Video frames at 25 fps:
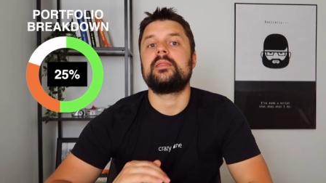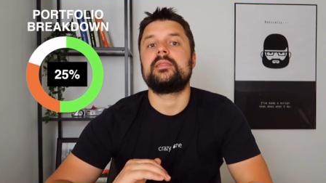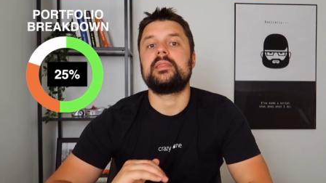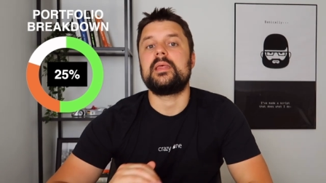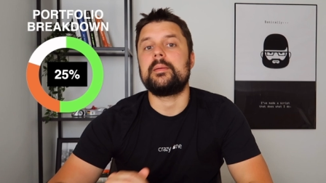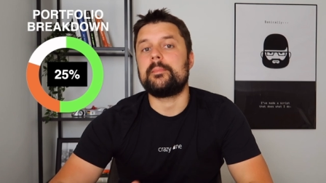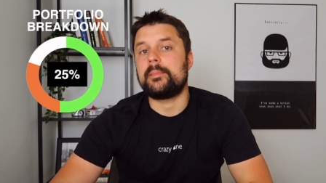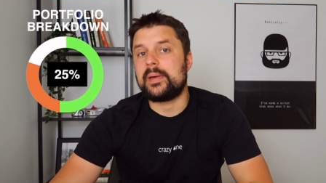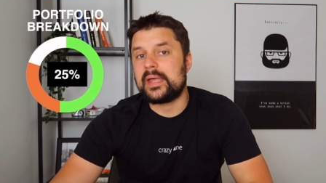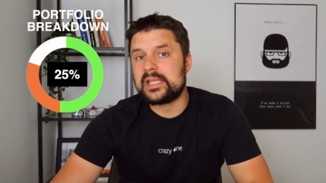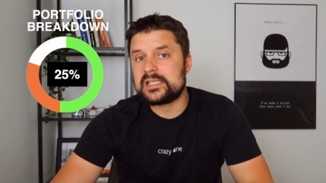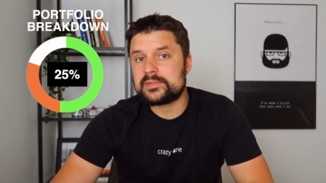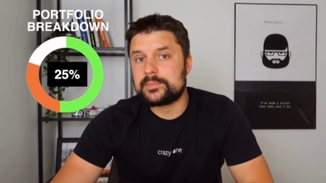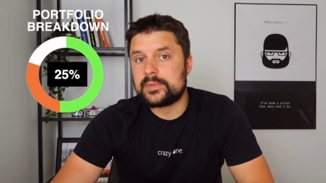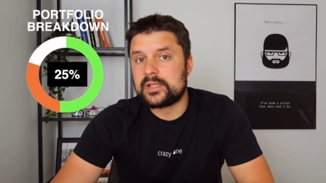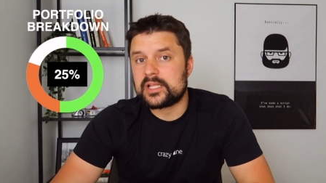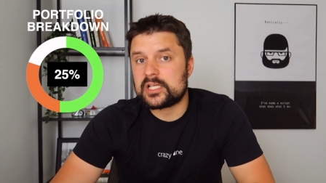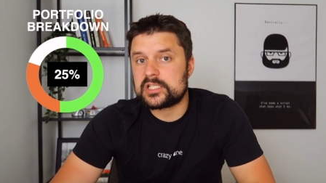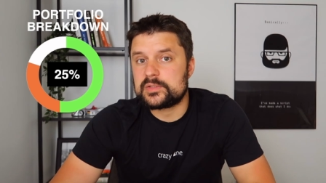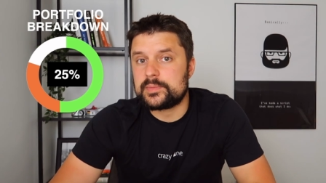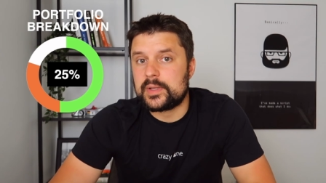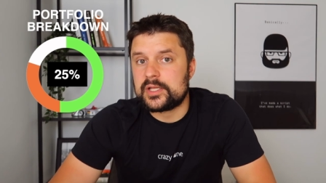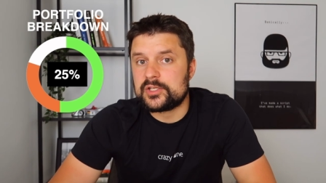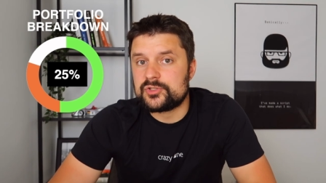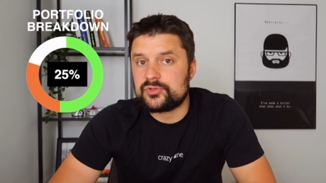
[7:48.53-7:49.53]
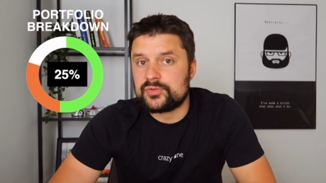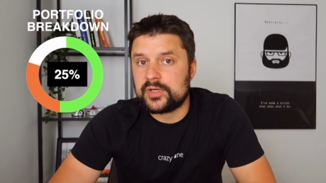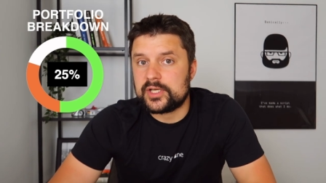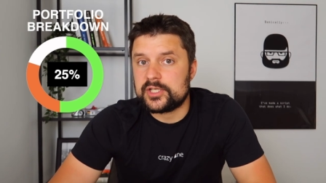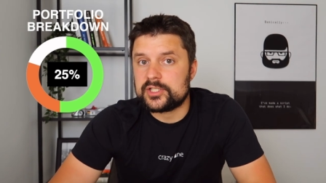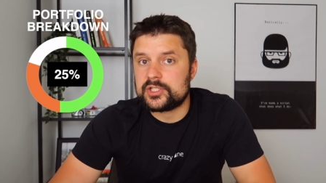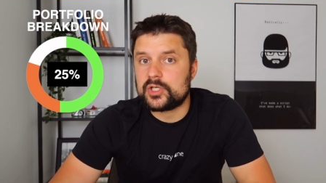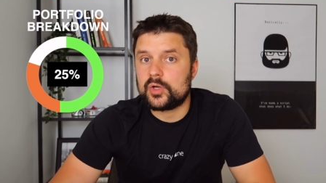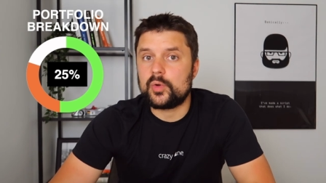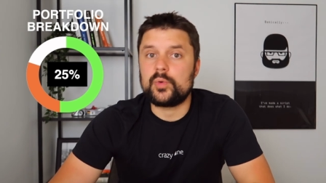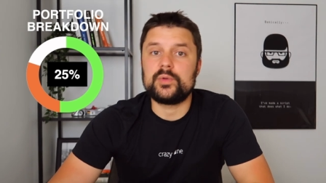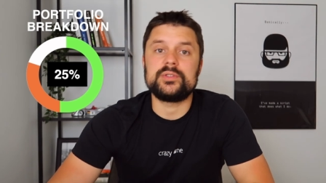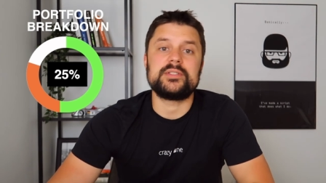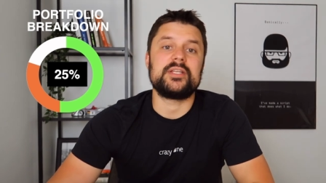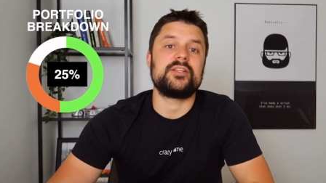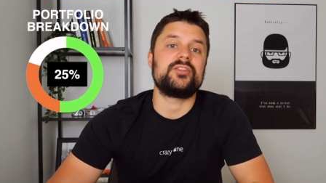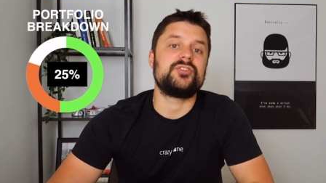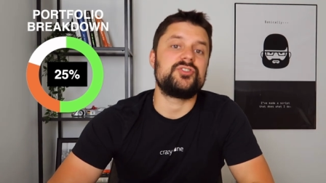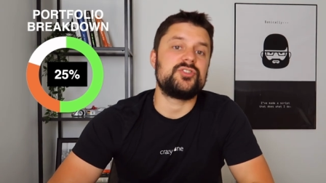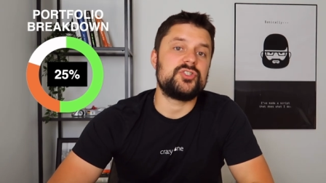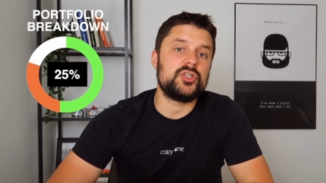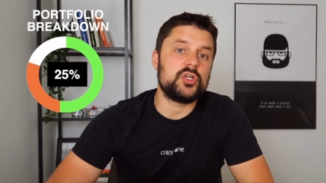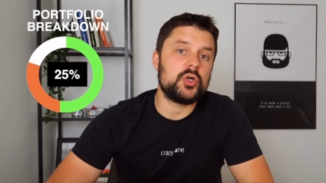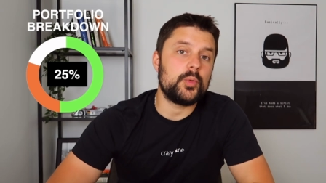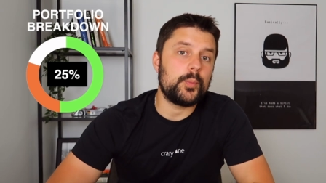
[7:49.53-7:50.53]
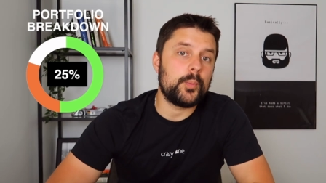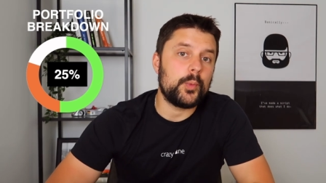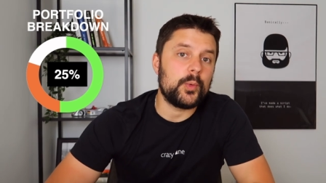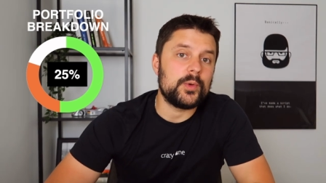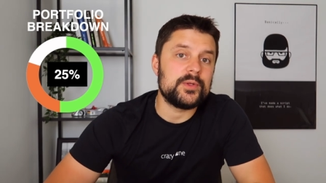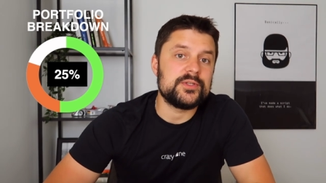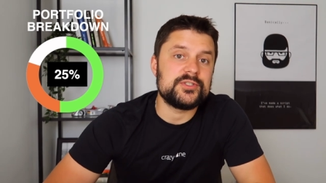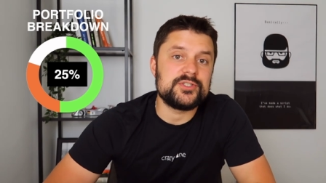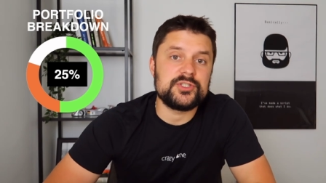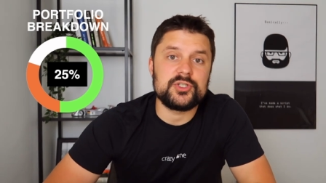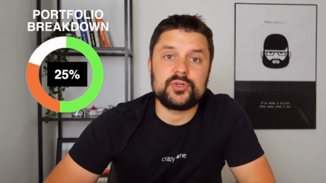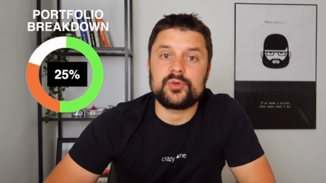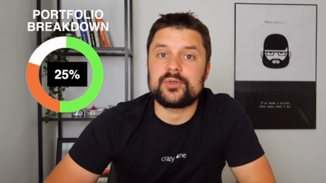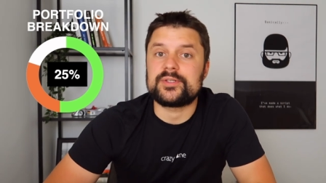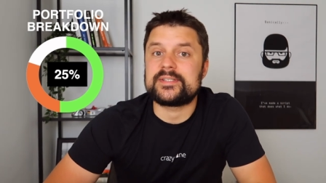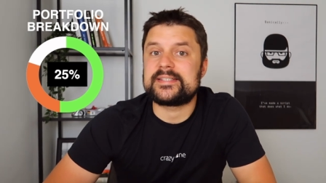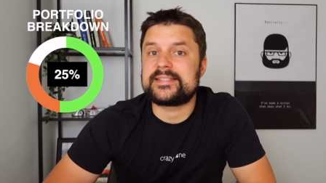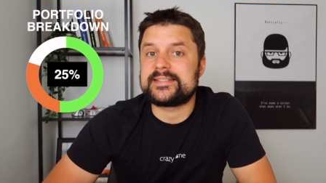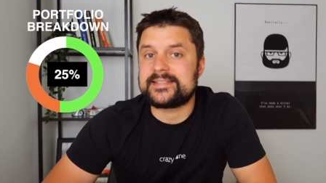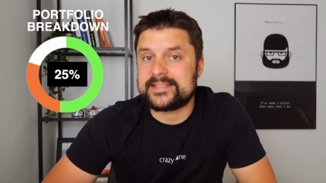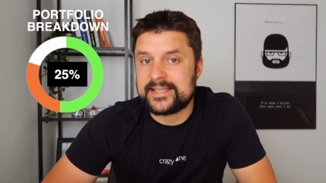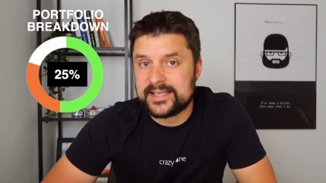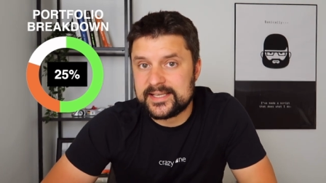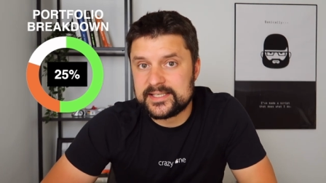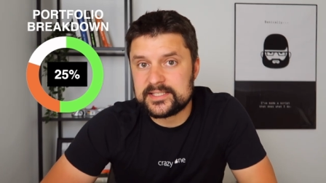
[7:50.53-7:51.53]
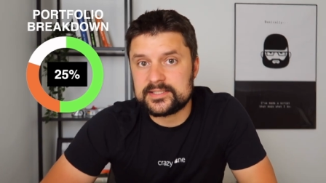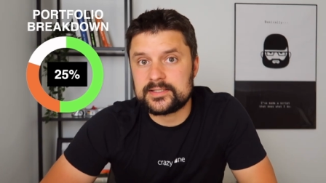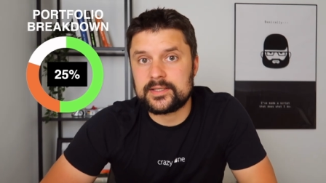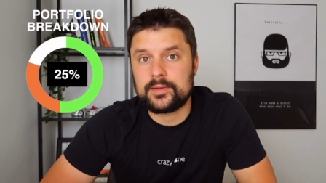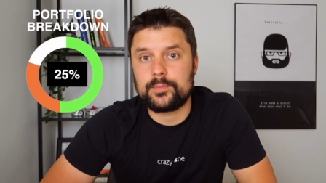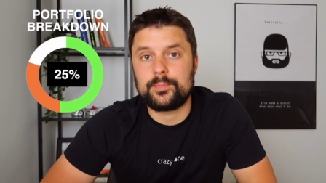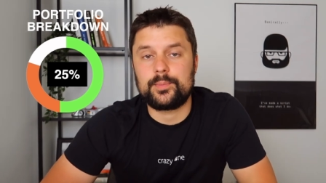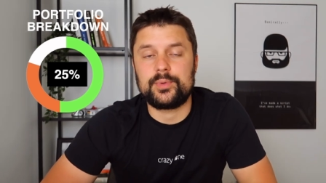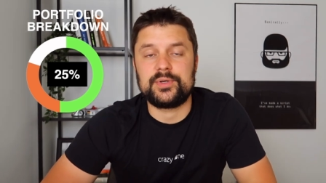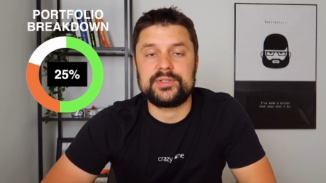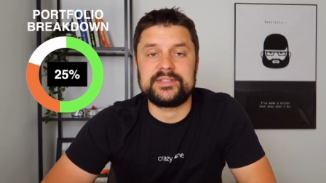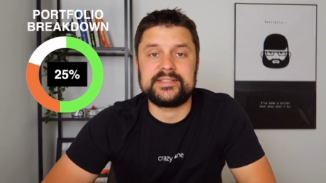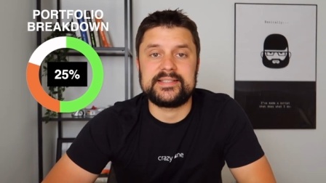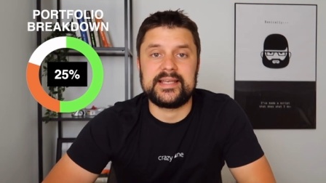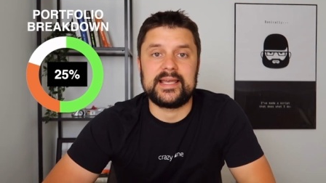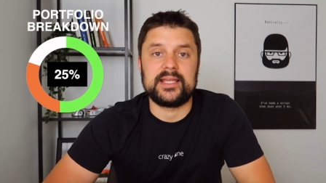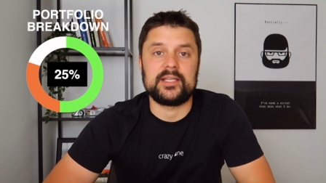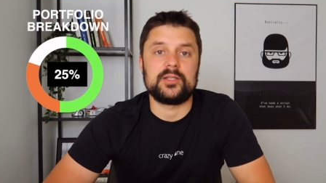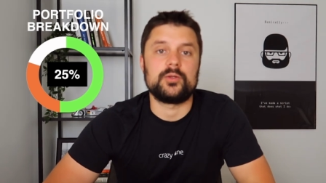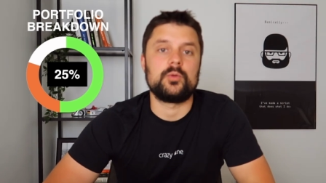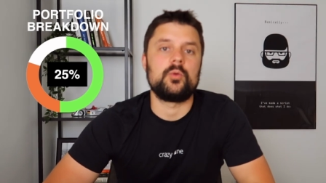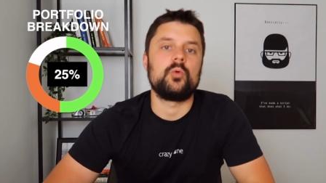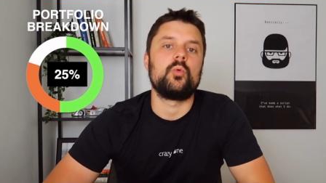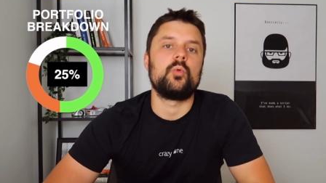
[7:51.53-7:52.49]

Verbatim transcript: The management expense ratio is at zero point zero six percent,